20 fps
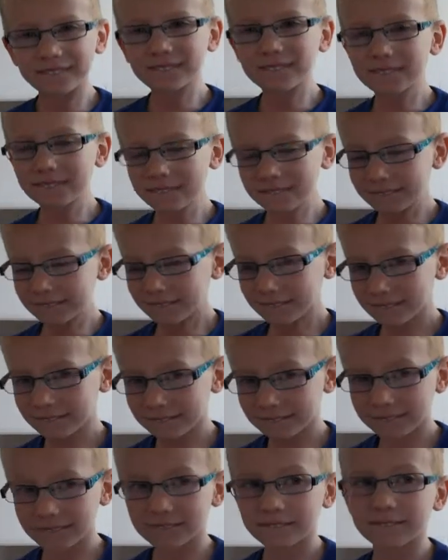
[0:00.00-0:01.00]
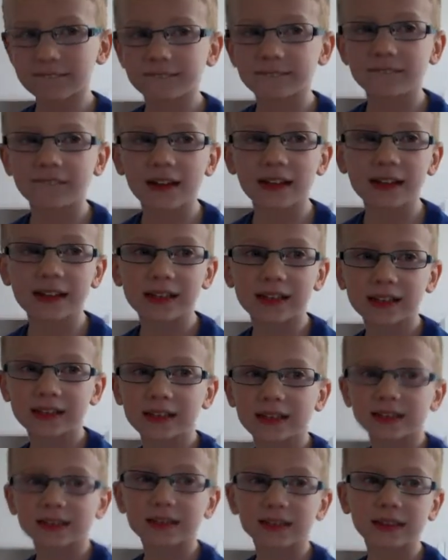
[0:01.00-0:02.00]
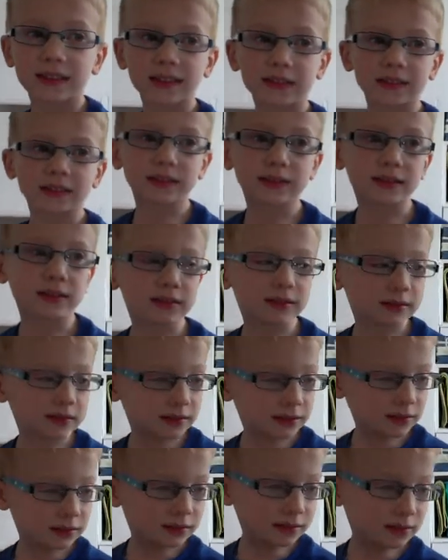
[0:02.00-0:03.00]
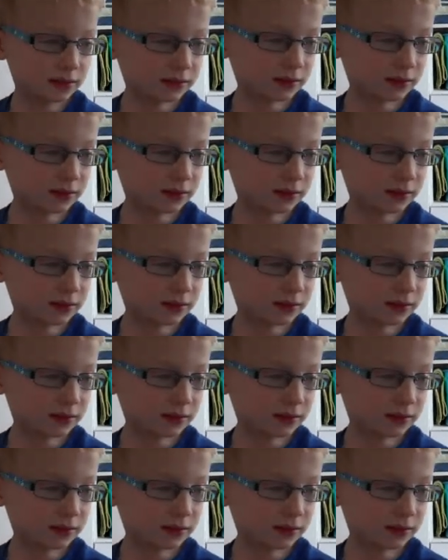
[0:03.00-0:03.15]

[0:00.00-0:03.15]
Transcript: what's the main difference between a polar bear and a grizzly